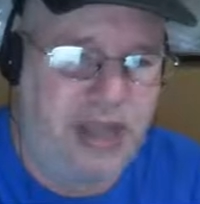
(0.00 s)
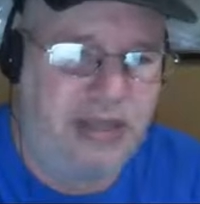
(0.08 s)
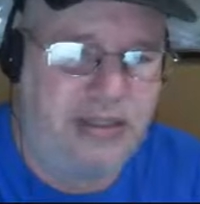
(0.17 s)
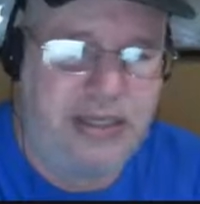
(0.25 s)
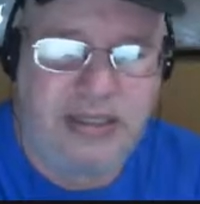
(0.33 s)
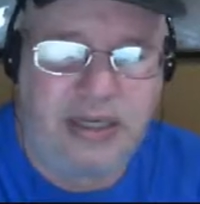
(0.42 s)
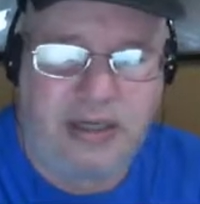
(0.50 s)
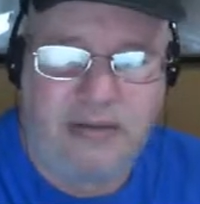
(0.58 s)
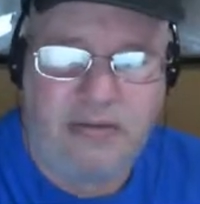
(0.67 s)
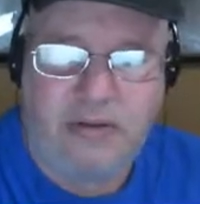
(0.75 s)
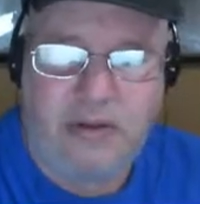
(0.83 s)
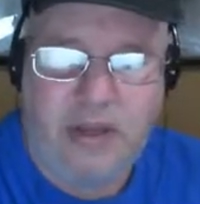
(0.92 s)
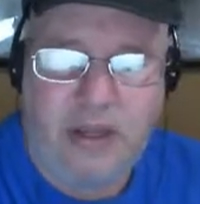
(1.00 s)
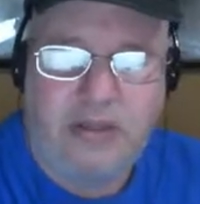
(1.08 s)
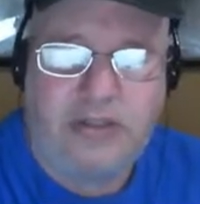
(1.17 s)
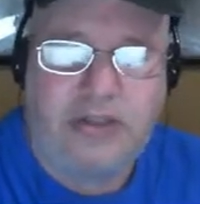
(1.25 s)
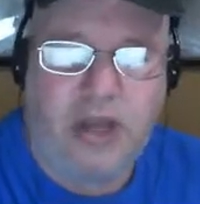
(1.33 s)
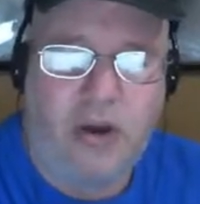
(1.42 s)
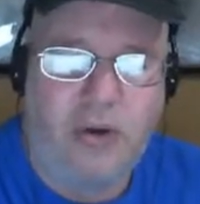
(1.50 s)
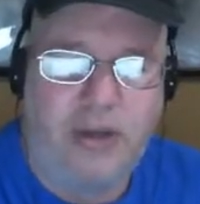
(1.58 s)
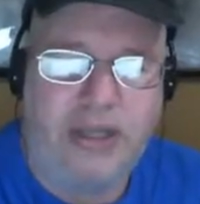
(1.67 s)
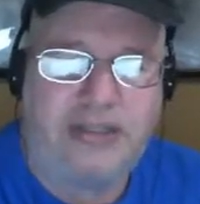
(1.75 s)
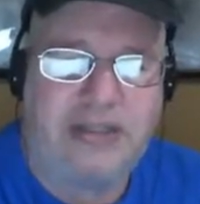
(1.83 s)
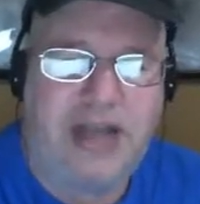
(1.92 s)
Disney. So
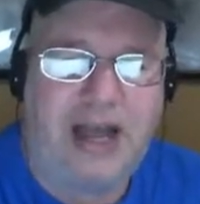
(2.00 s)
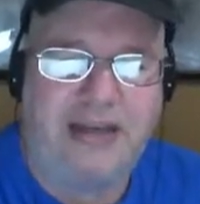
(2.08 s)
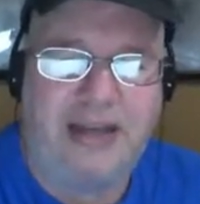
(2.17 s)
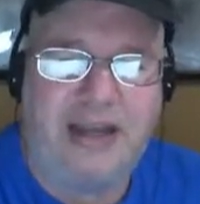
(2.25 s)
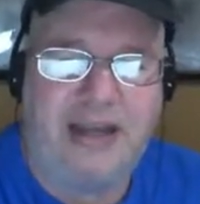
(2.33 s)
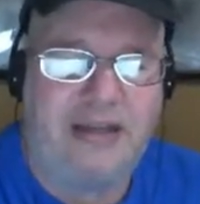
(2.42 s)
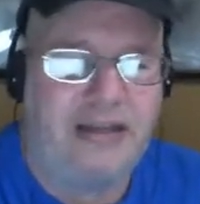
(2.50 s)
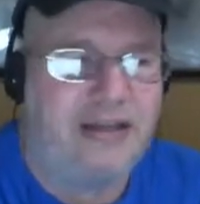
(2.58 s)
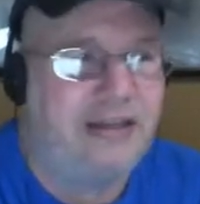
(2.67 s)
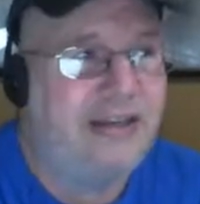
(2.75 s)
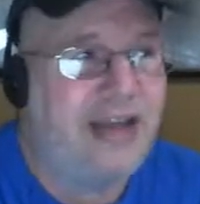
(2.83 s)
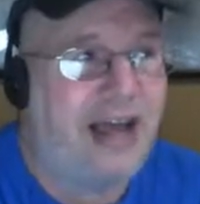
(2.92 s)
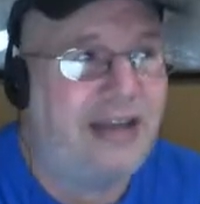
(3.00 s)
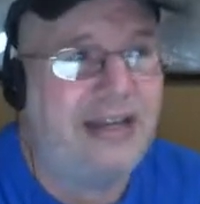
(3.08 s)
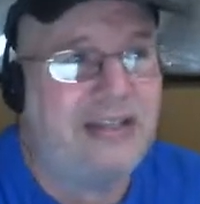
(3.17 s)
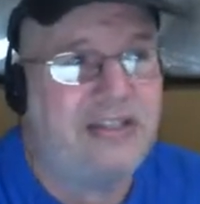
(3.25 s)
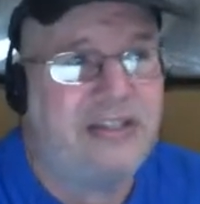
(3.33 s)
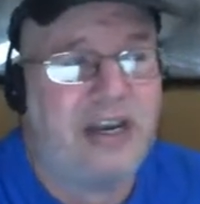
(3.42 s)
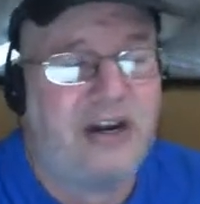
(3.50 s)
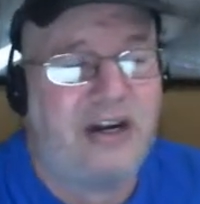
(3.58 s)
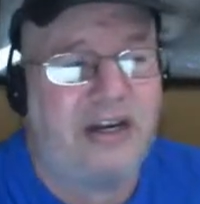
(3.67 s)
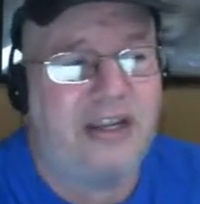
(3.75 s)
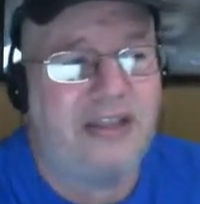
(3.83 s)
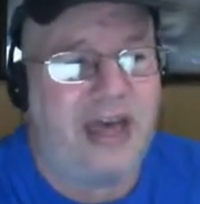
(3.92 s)
it's not
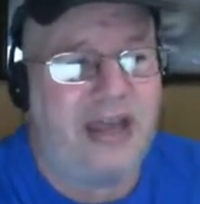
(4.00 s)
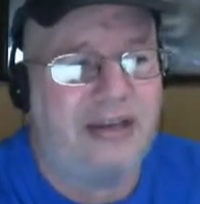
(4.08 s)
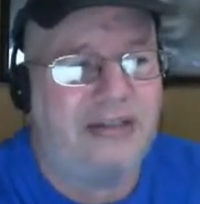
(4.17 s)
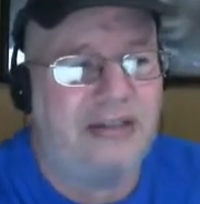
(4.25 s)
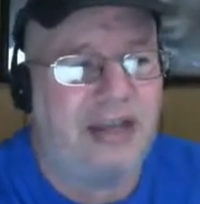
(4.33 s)
necessary that,